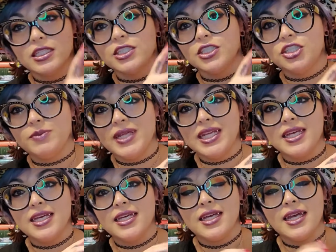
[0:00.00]

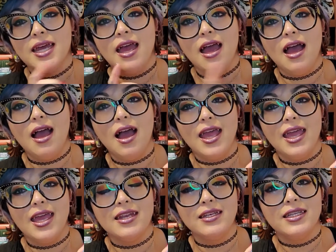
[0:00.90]
Jamina. I
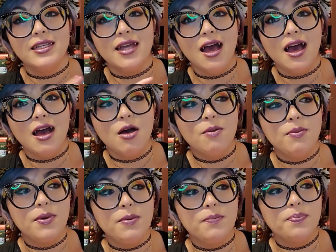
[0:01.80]
ended up
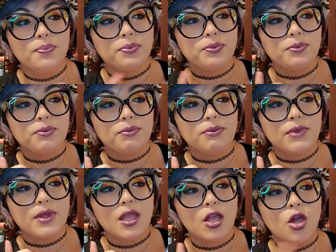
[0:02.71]

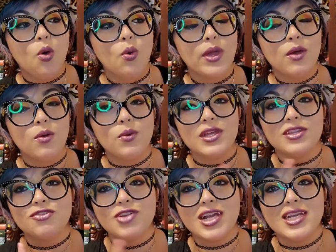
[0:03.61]
going with
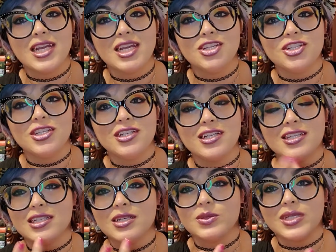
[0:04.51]
Dread Nation because
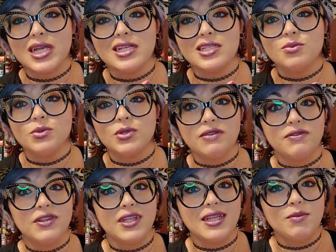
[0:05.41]
I was kind of just really
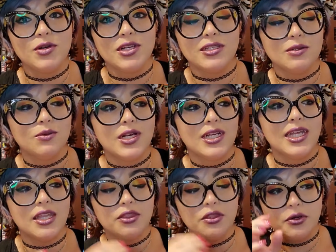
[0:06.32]
feeling that book because I wanted to
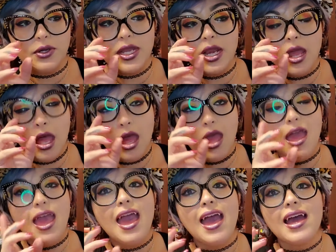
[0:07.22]
get through it,
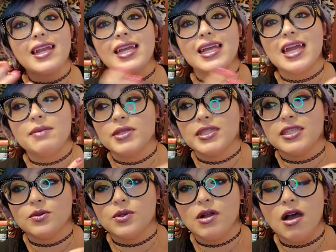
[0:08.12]
and I kind of put
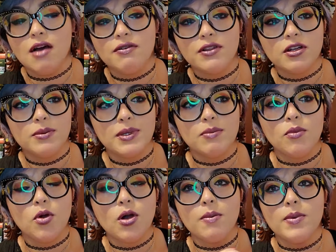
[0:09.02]
this one off a little bit
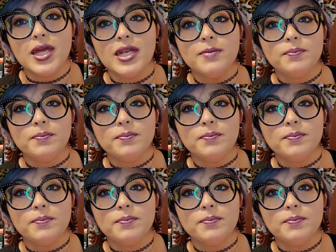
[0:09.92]
more, but